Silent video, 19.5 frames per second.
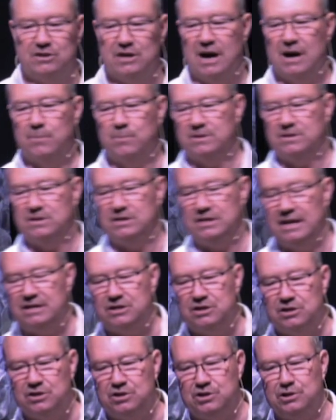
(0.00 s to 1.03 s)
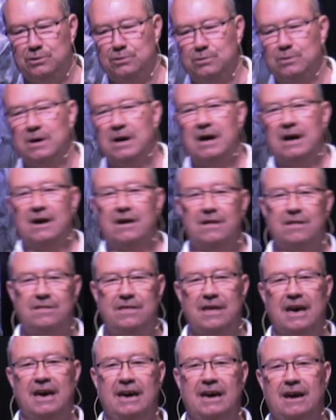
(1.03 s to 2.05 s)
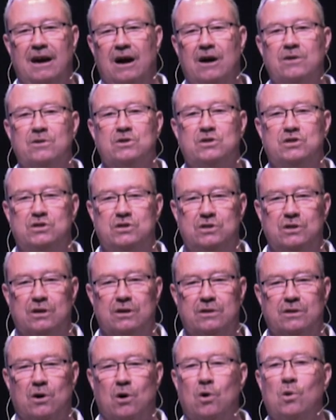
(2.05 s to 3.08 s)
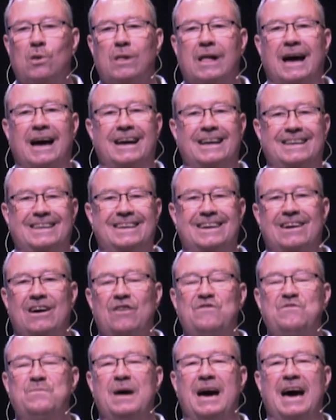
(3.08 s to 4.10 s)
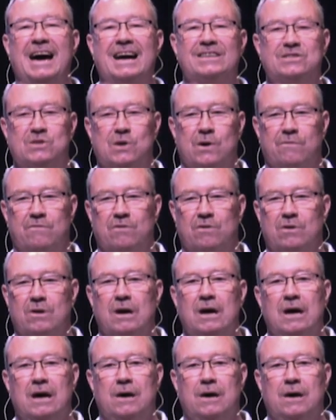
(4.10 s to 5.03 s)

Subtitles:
John was teaching to, they understood the whole idea of Passover,